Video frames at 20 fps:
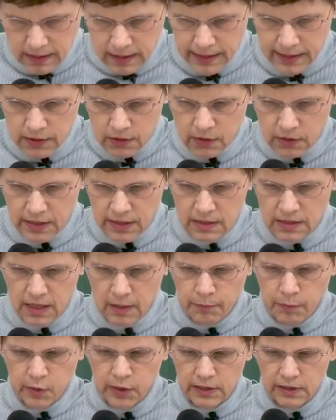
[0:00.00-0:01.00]
And notice they
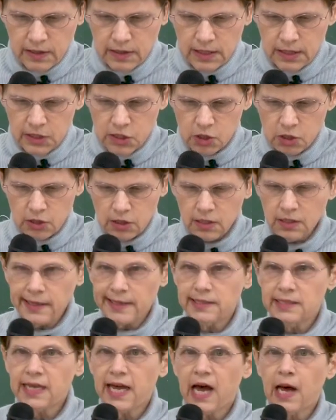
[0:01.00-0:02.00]
put the little circle
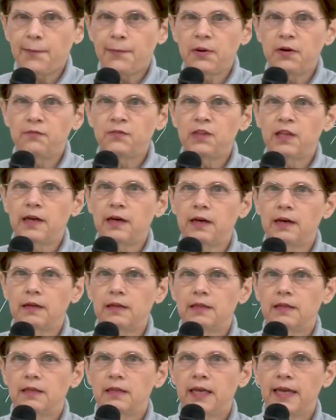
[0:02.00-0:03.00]
on top of the
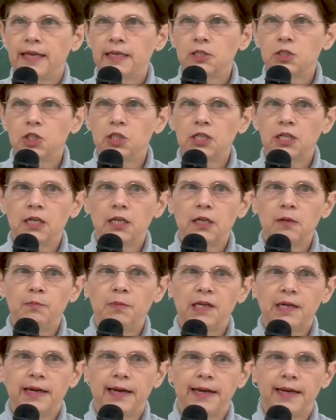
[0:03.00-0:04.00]
NG
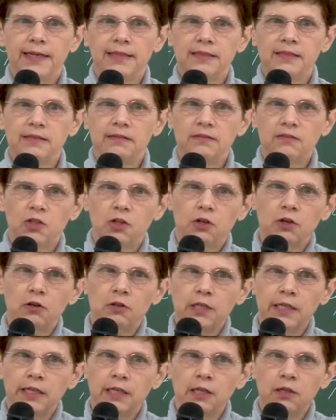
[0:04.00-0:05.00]
because the
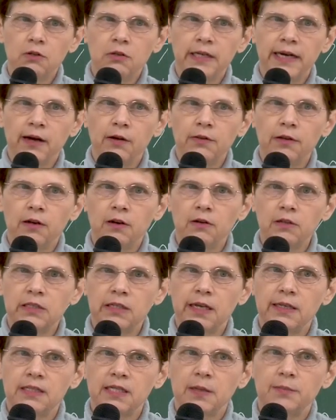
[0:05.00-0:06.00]
curly Q down there
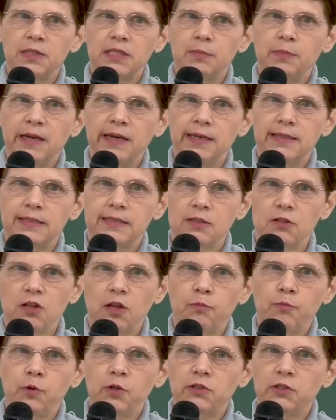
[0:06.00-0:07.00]
takes up space, so
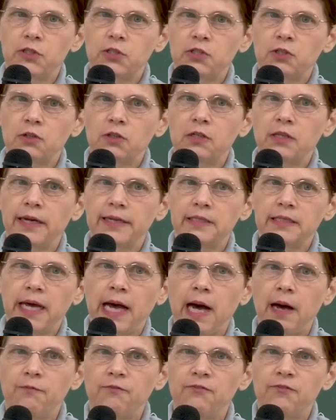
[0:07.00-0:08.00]
they put the circle on
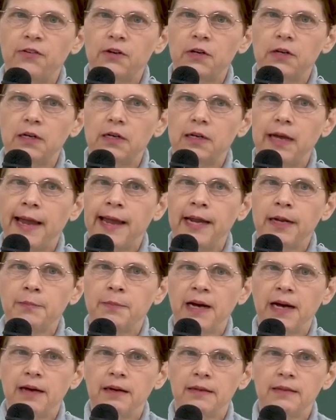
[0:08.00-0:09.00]
top for
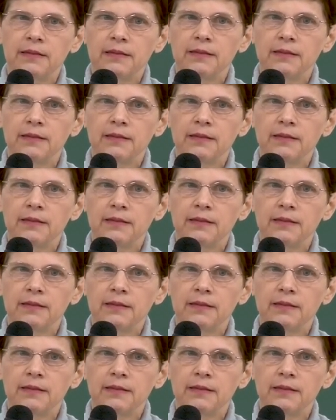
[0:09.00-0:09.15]
angma.